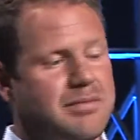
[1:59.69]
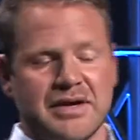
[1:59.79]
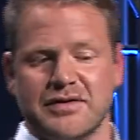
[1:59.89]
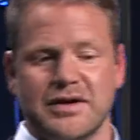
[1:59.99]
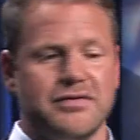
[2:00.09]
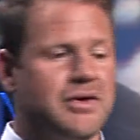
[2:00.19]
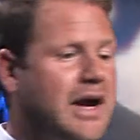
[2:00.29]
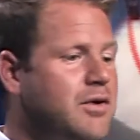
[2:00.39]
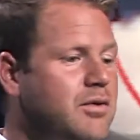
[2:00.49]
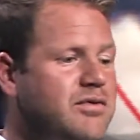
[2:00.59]
best thing for
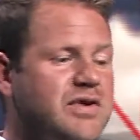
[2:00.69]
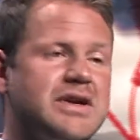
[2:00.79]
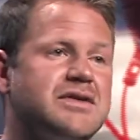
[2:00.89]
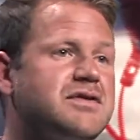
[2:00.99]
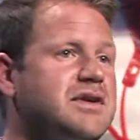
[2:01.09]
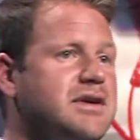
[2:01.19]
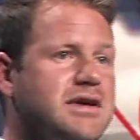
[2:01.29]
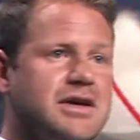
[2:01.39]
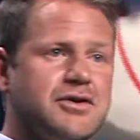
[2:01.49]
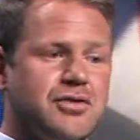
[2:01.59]
at-home fitness,
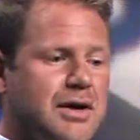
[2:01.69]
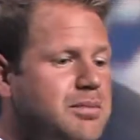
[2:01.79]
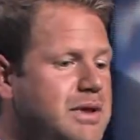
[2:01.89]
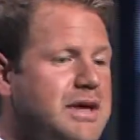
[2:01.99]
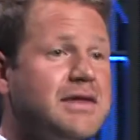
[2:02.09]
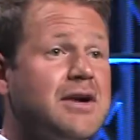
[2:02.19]
get a trampoline